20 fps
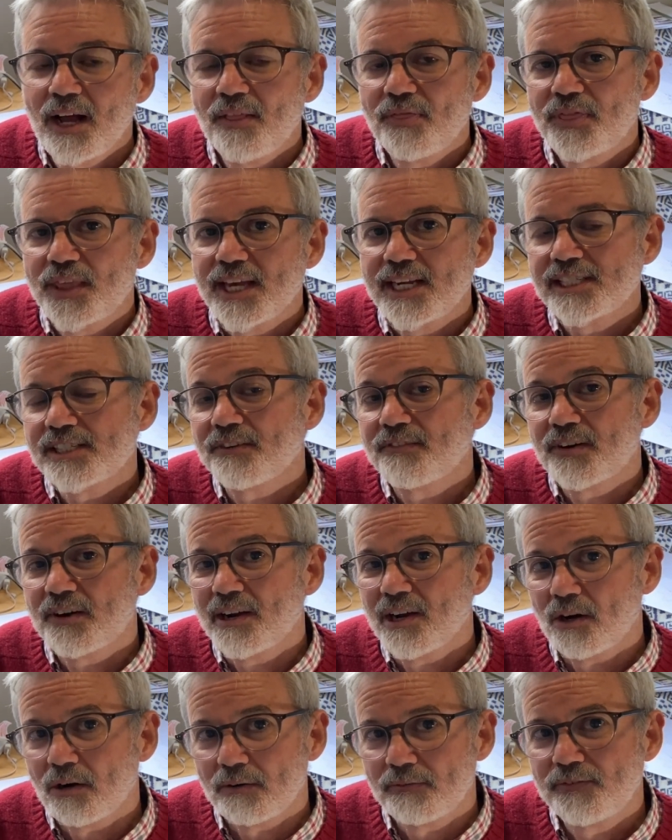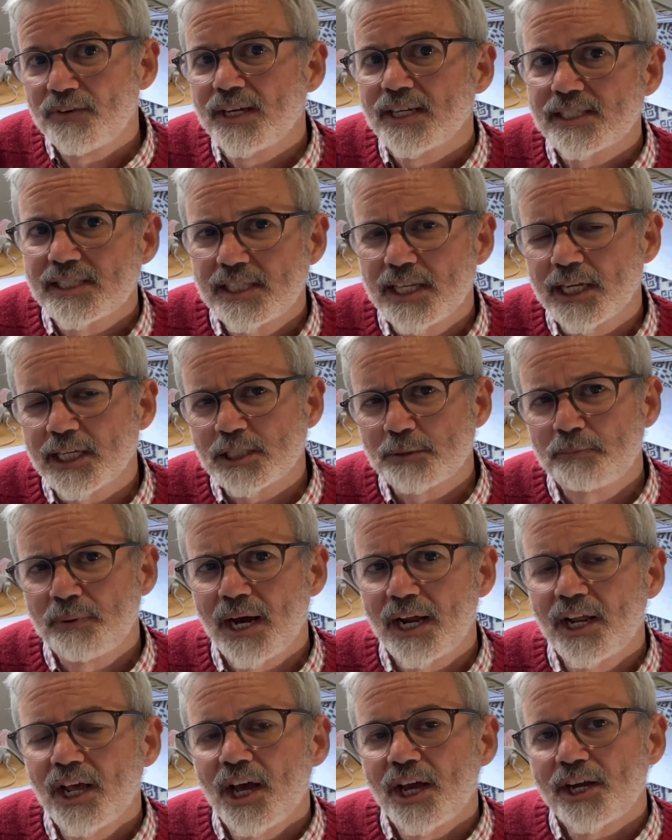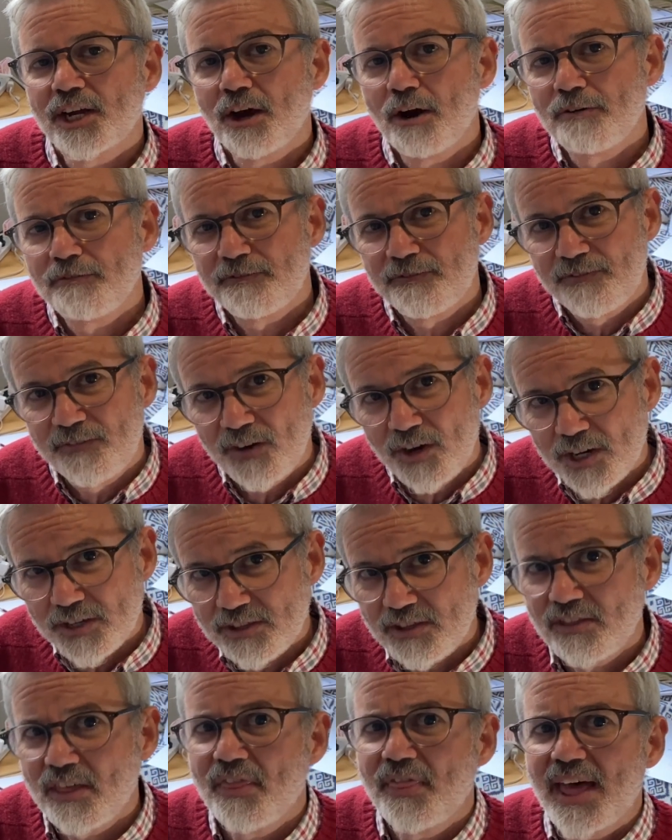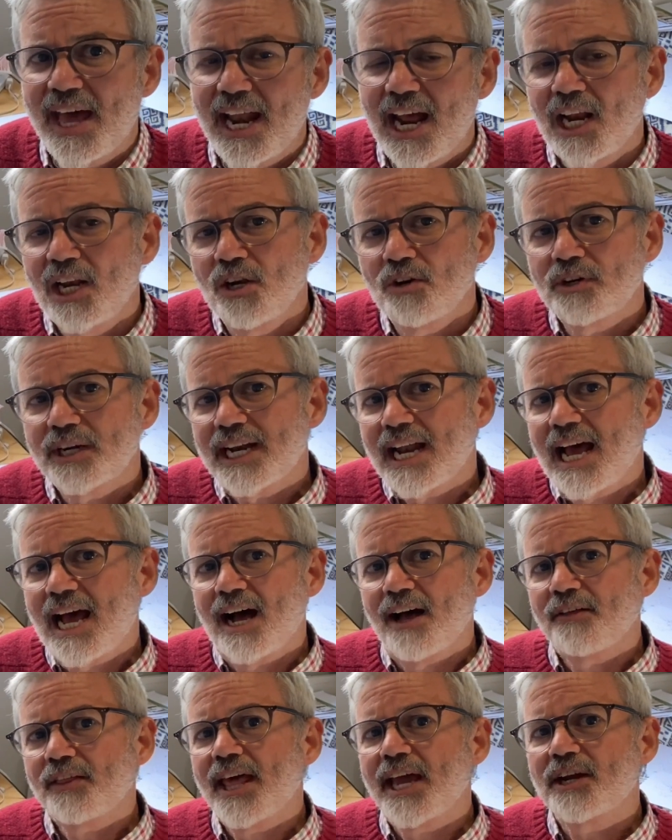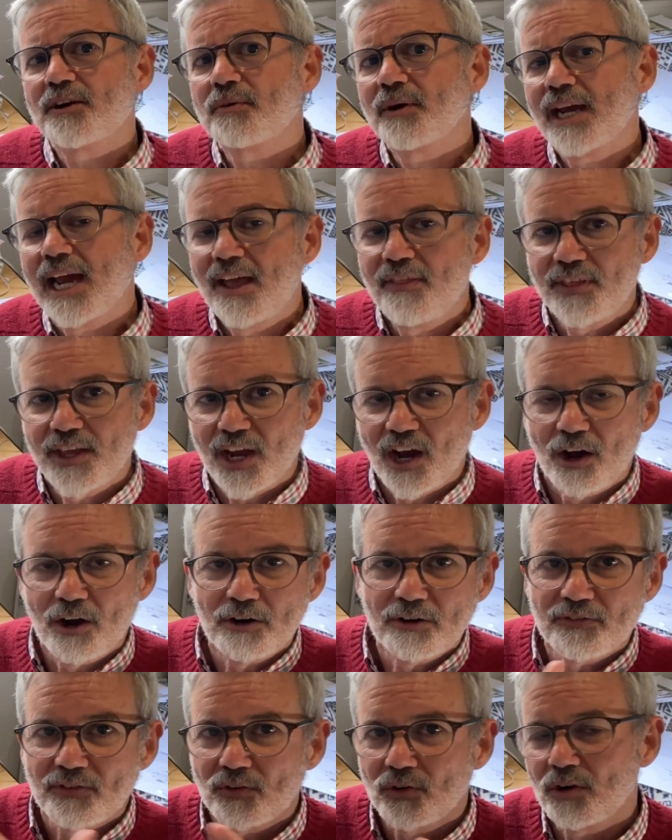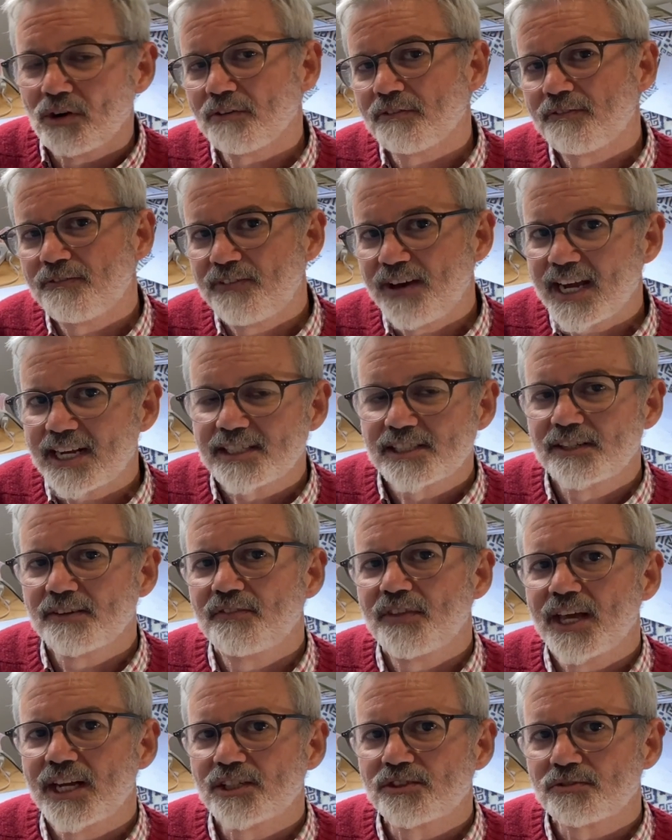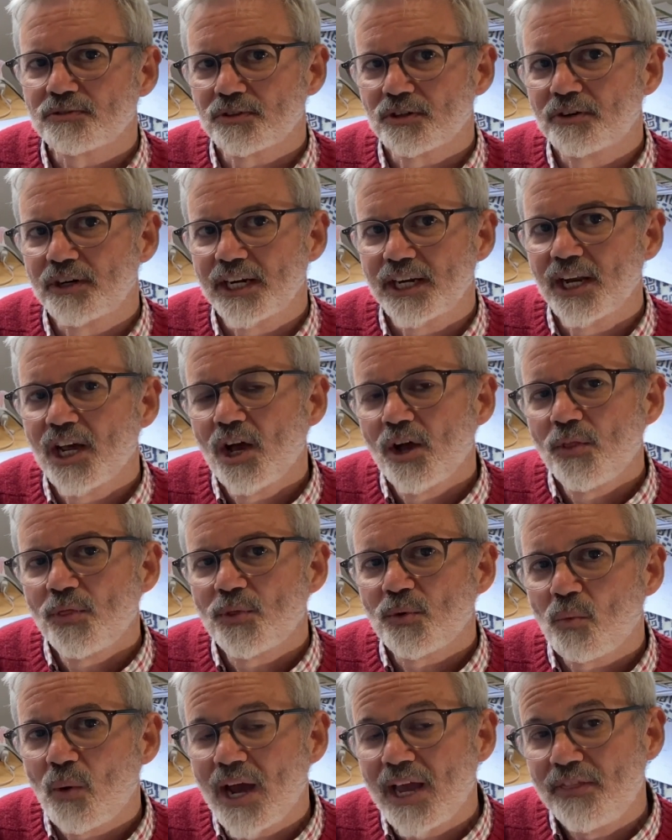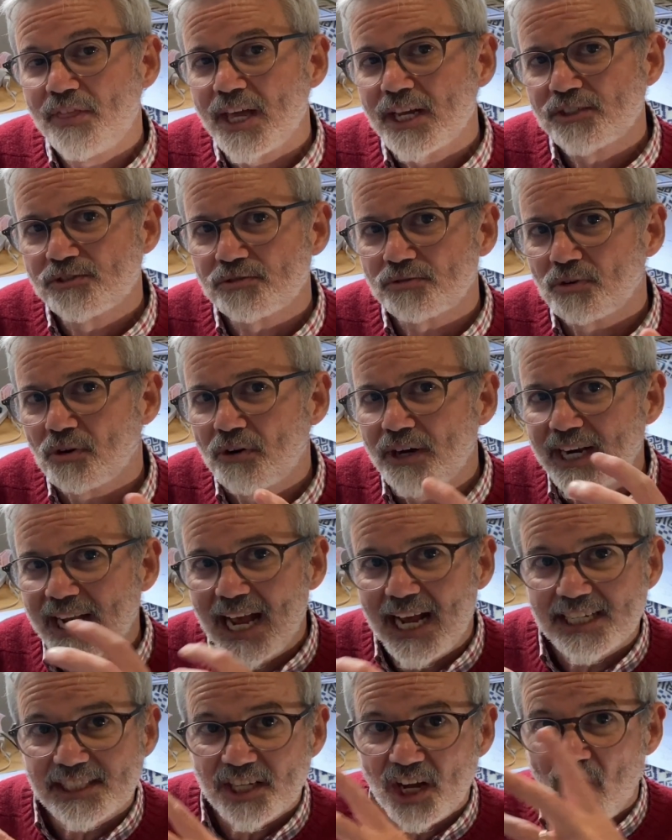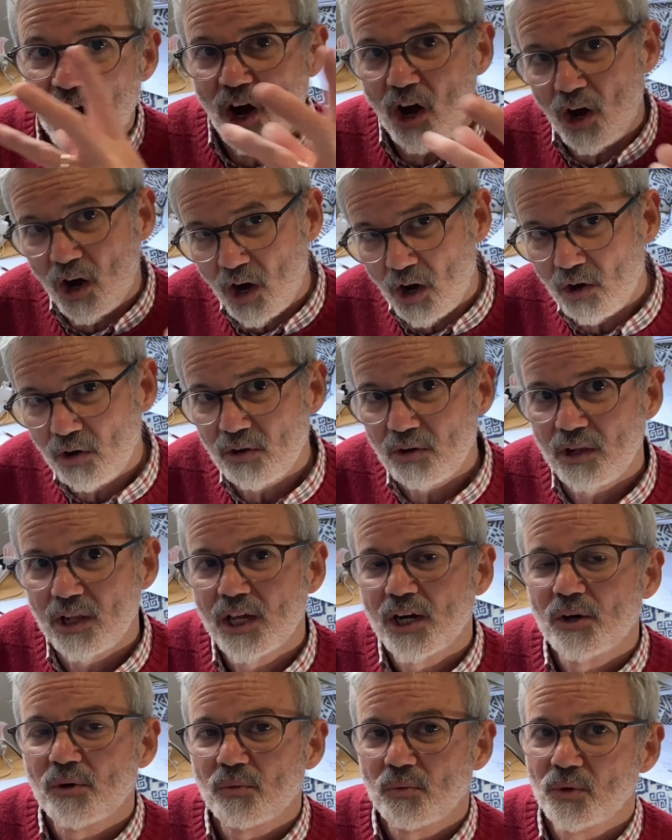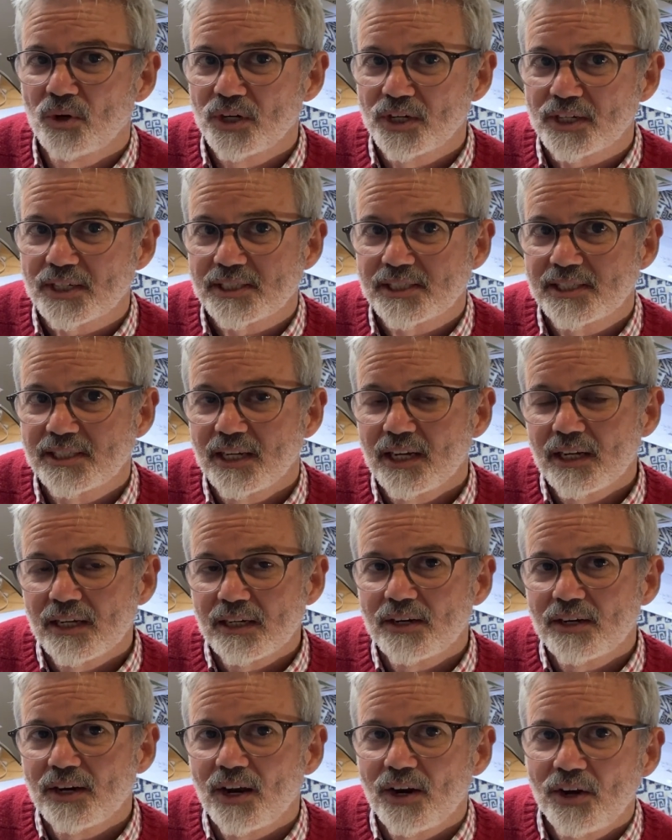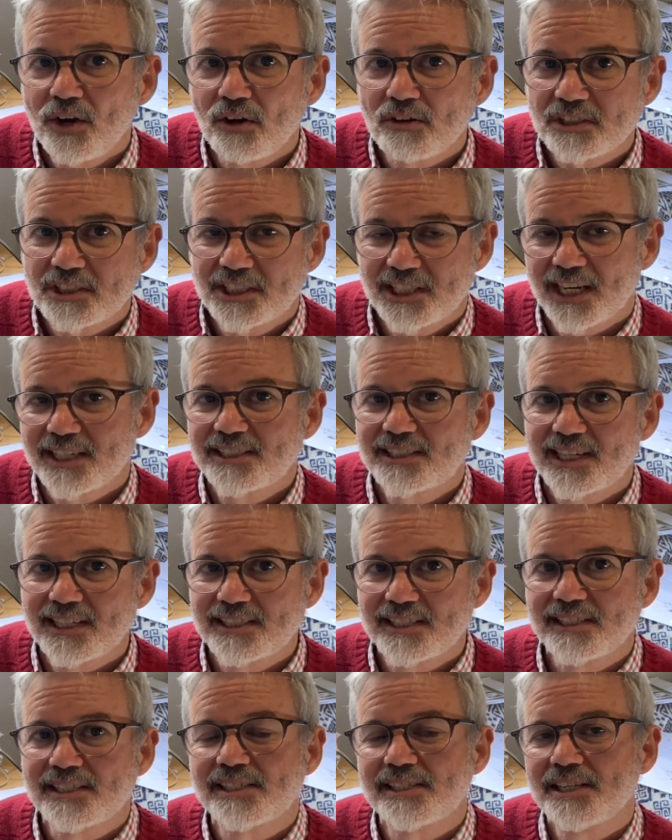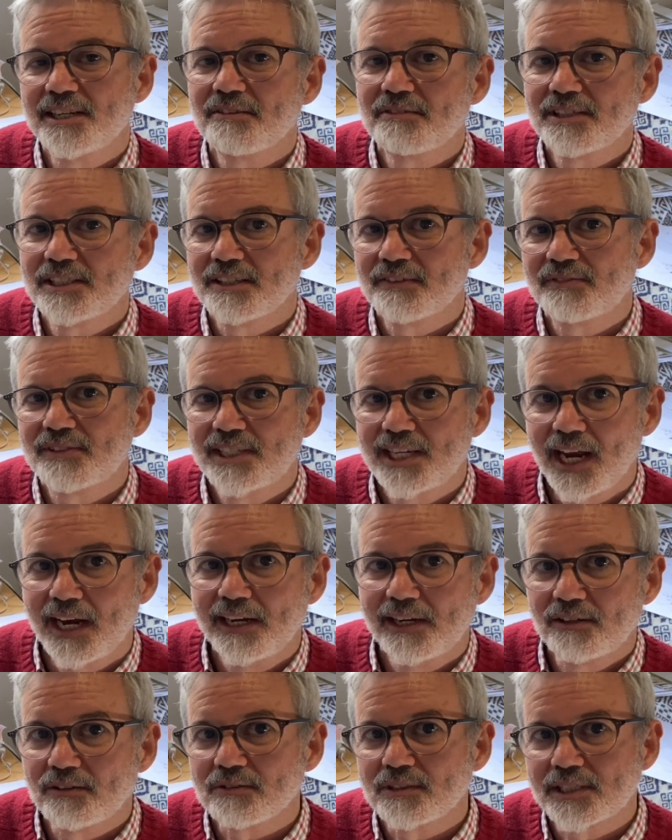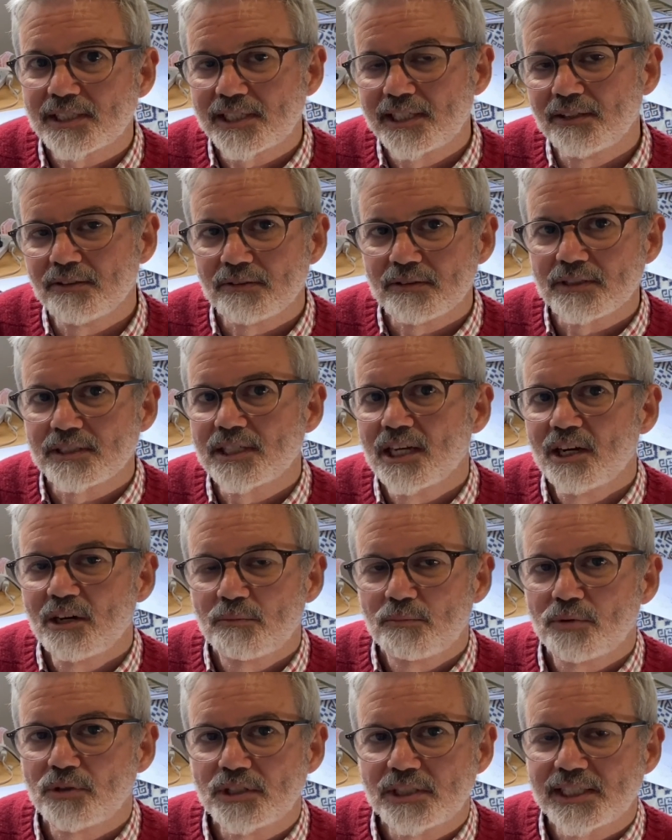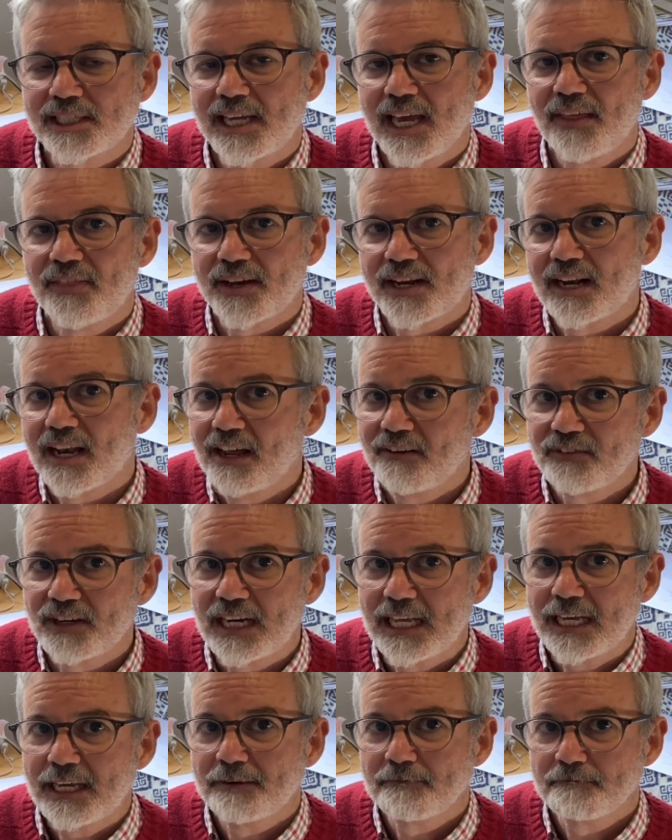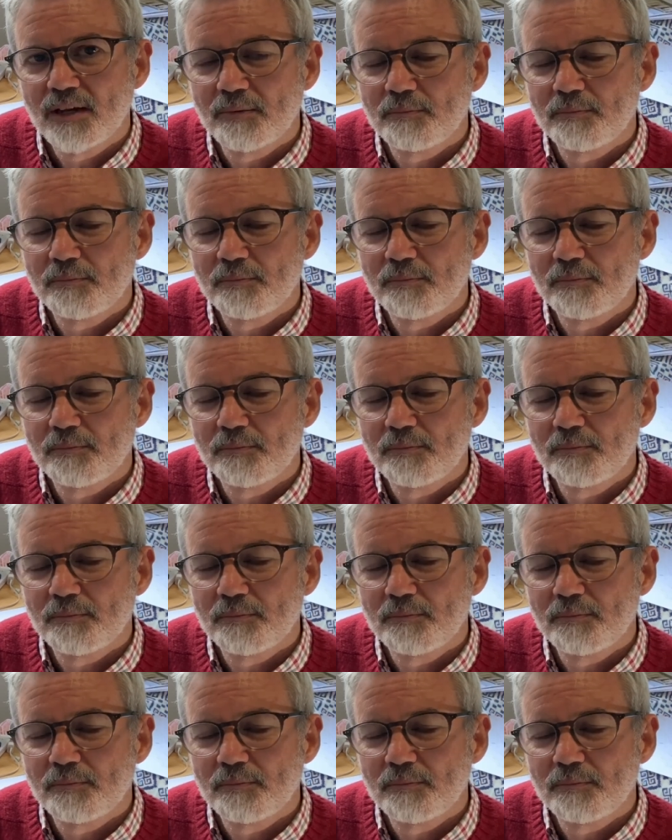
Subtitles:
These are very obvious things, but go further than that and look at how they create the overall effects of their drawing, the way their drawing as a whole works, not just as a series of technical skills put together cleverly.